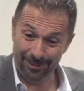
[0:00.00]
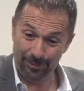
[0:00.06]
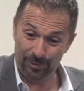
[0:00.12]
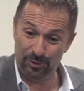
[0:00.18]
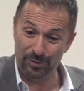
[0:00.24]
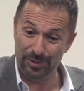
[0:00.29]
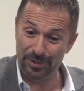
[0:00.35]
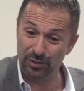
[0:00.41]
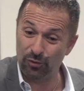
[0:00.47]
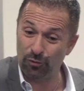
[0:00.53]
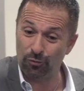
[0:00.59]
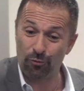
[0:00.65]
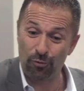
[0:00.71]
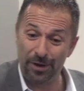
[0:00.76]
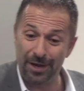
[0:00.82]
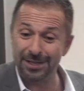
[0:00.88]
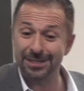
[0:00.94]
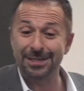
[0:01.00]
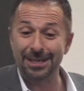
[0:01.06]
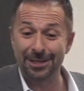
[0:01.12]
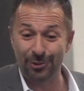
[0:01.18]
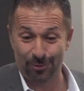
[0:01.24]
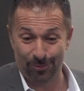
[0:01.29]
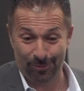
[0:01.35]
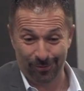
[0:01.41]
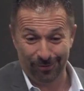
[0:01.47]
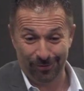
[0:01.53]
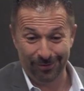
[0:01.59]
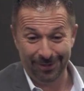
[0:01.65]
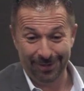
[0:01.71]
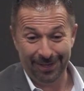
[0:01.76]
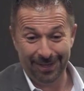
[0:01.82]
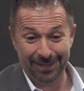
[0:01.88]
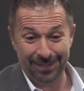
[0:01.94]
which means 3 are sensible,
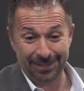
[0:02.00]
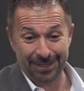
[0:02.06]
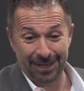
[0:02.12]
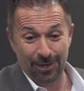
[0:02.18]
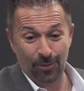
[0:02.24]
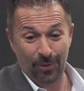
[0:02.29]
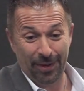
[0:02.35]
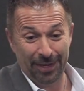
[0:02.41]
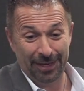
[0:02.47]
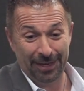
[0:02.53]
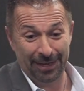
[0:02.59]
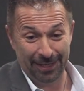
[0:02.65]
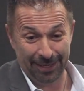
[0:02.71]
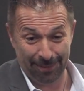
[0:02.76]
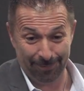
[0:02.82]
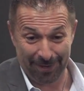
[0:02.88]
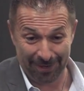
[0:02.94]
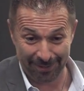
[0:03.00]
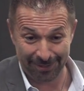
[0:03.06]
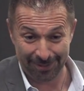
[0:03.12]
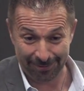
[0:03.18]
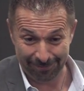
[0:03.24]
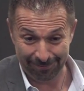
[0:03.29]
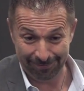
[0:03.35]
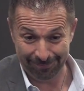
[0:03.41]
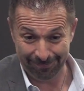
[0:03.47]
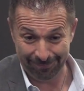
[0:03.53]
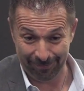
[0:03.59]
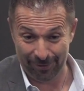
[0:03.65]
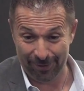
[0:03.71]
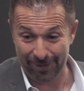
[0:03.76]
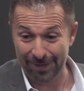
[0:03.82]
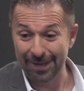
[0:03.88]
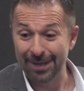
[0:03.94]
and there's only 1 idiot amongst them,
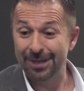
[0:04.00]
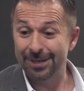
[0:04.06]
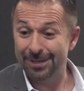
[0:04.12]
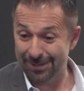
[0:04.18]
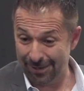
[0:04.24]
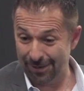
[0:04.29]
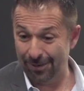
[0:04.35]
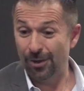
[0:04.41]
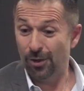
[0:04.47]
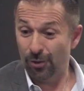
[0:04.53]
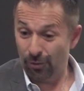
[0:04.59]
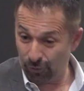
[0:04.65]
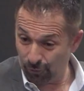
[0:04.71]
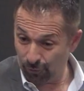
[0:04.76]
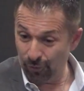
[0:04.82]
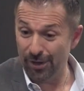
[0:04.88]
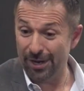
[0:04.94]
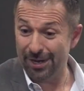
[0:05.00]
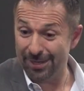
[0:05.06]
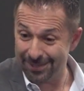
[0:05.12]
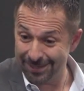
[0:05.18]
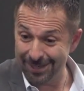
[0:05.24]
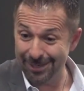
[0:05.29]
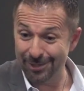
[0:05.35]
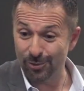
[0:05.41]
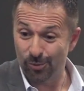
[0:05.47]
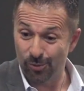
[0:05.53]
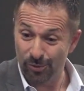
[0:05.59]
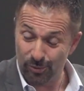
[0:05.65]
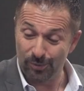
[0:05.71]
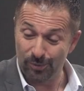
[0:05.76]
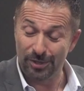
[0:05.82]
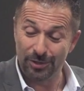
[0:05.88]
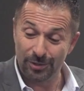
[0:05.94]
right? So 3 are sensible,
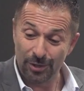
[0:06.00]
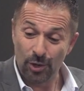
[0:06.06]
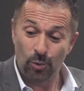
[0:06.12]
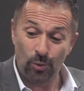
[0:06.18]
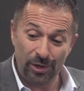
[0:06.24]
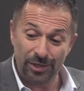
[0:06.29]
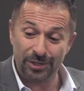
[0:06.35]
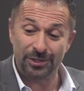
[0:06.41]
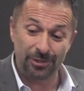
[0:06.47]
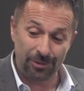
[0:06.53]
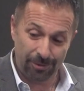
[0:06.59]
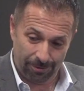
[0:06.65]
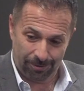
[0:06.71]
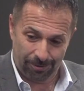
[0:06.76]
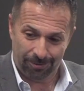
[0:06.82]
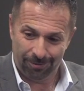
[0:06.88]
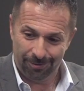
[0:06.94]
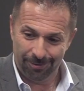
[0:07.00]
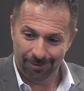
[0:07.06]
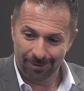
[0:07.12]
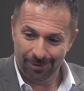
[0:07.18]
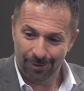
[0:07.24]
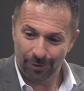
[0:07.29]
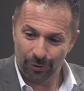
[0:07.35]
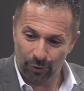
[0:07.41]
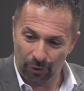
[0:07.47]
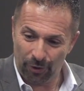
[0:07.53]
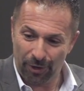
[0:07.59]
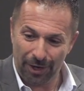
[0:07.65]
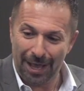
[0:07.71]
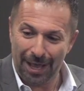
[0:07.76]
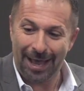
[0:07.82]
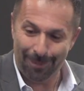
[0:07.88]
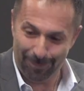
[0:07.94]
which means we're still got
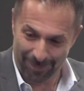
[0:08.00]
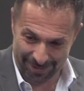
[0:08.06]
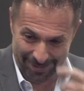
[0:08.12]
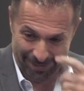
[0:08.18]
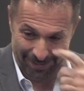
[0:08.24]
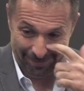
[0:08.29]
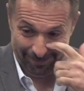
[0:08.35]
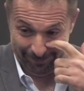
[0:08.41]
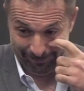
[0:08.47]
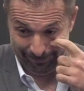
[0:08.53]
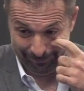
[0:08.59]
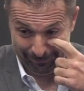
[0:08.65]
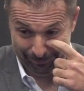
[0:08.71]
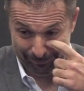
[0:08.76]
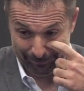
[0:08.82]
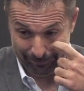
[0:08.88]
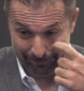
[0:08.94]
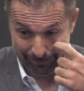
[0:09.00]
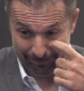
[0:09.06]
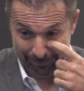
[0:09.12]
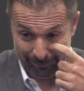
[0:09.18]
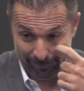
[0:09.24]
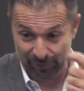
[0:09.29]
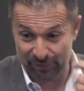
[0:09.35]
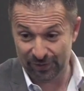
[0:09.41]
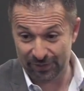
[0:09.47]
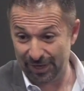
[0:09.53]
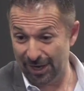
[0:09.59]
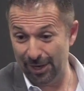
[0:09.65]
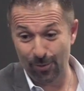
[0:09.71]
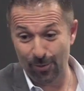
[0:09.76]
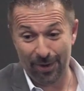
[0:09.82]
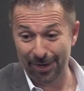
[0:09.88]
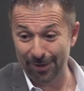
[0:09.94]
an army there, because it's
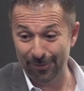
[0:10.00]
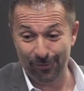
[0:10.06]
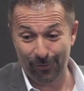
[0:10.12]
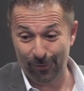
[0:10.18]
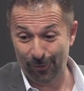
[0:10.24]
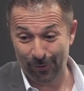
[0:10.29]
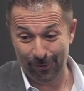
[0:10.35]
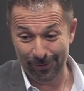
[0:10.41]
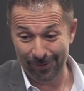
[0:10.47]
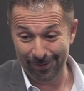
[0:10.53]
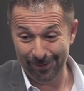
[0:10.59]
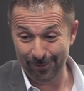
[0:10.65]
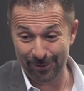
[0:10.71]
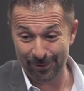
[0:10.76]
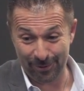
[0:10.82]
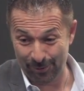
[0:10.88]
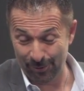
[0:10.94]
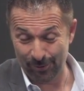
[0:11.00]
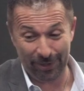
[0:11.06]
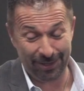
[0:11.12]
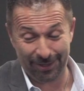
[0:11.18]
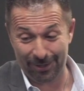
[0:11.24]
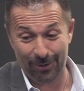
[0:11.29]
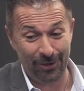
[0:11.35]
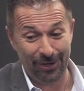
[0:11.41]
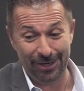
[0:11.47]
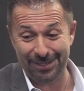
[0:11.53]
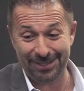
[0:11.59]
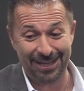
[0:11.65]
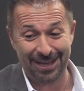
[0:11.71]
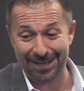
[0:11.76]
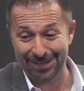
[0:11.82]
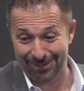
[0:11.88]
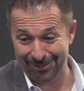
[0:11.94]
only 1 in 4. We're still at the early
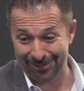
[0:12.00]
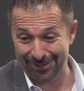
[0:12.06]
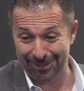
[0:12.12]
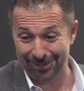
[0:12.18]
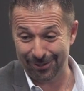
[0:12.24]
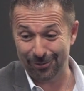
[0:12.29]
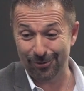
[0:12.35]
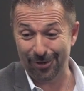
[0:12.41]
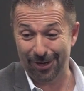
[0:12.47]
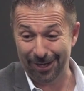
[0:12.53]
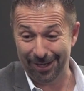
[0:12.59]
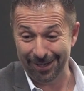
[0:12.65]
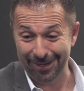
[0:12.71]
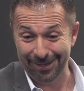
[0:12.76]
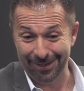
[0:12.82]
stages in Australia.